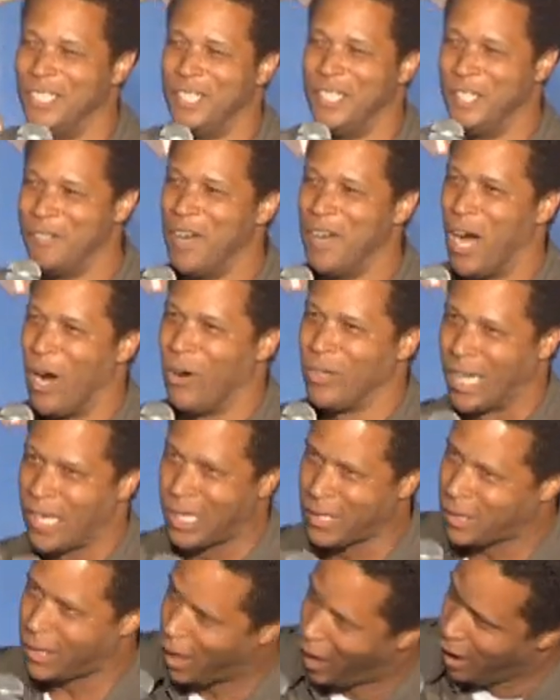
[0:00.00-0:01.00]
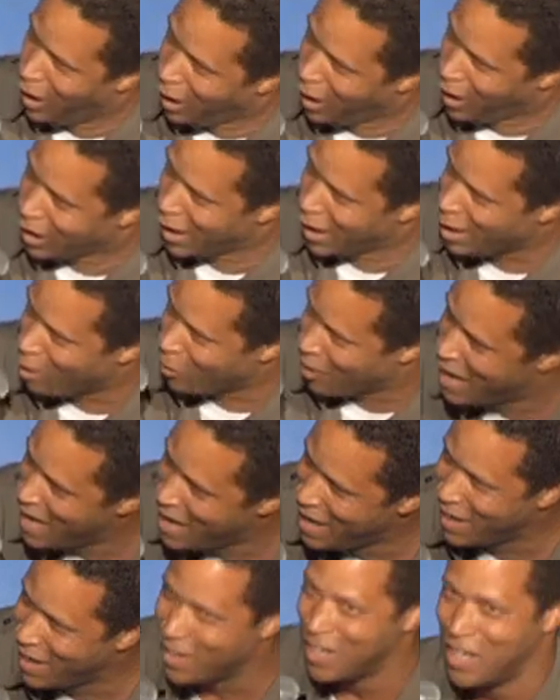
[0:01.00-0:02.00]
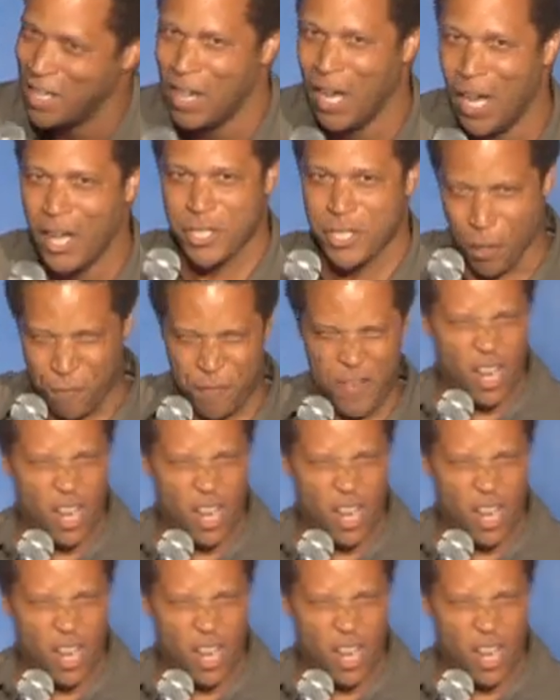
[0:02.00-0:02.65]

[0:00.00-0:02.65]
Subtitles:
you know, like a thug, like real. So if